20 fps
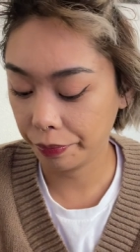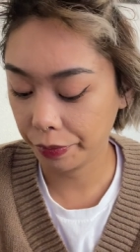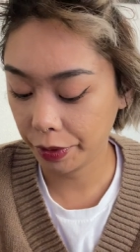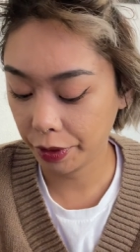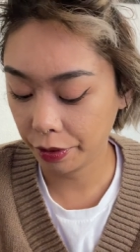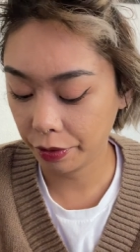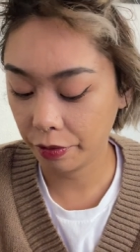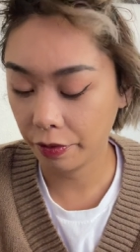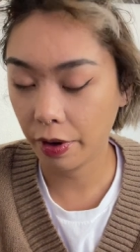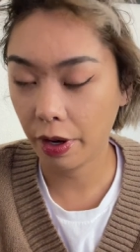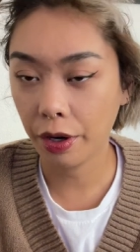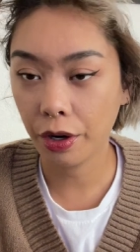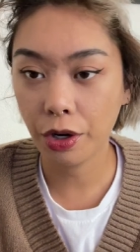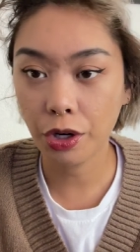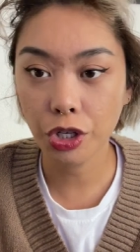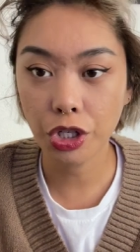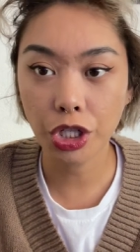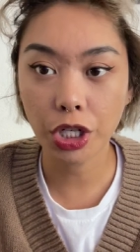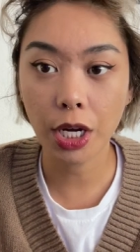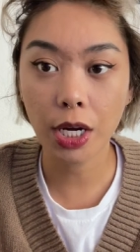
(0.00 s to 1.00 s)
the redder
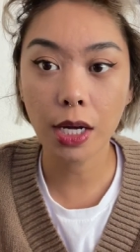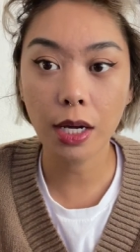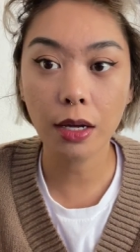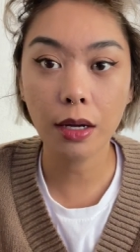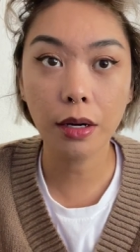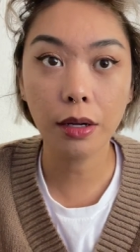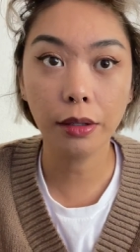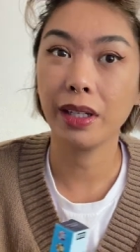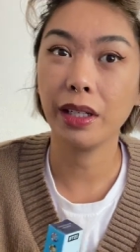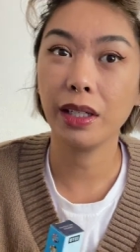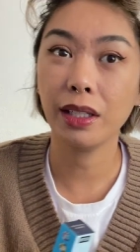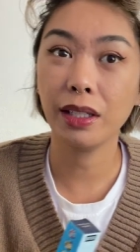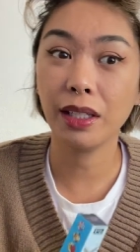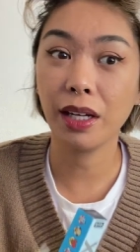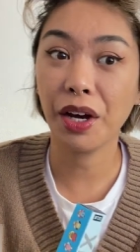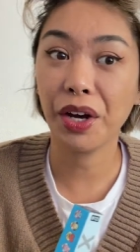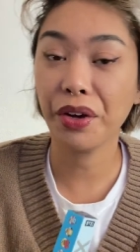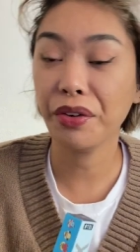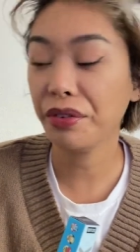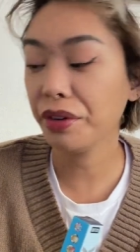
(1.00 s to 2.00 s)
shade and
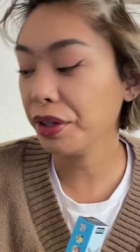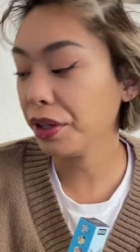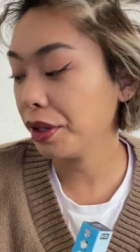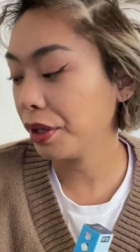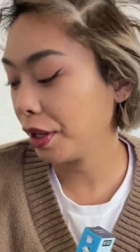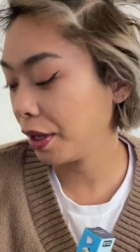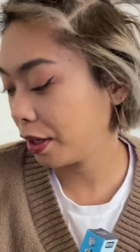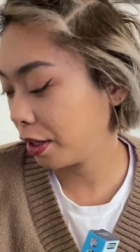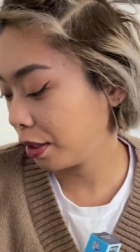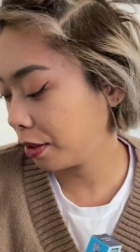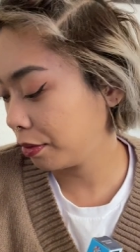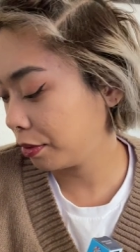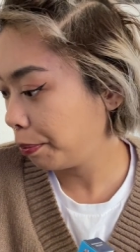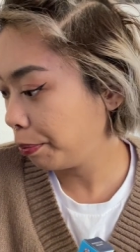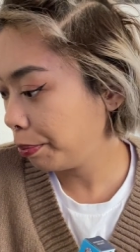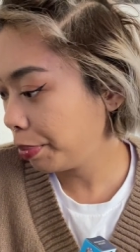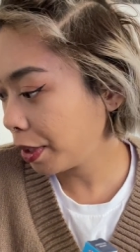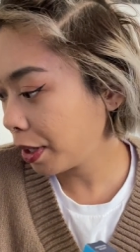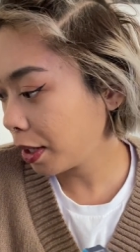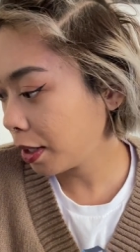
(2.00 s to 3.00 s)
I really like it
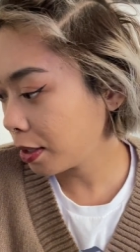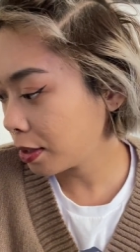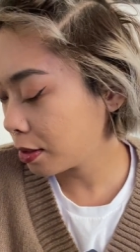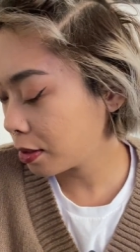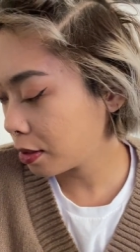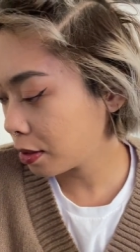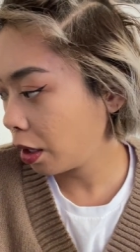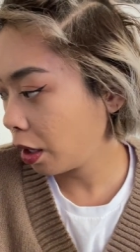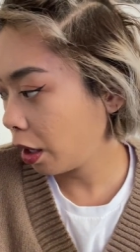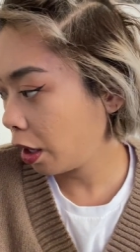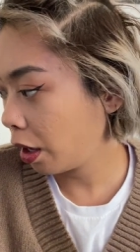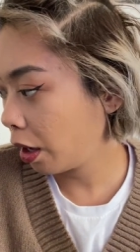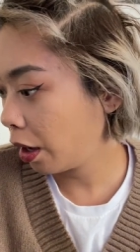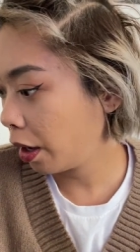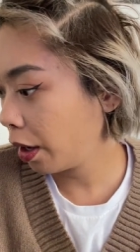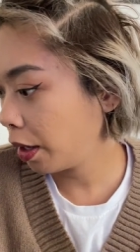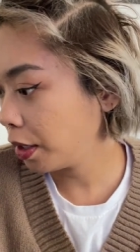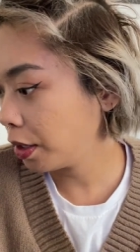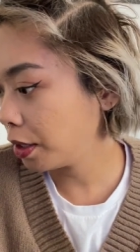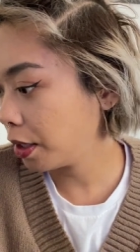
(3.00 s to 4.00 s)
but
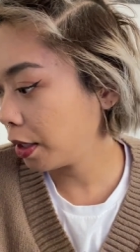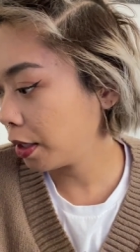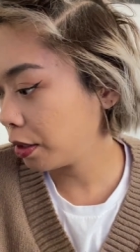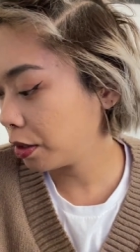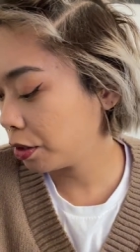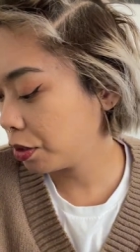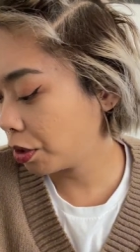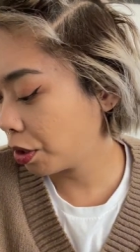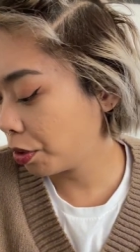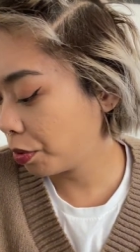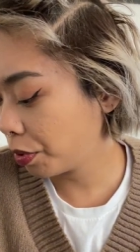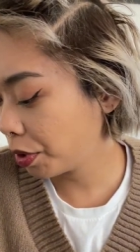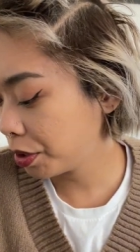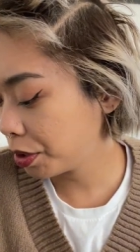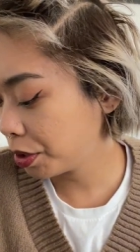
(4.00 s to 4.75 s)
I like don't want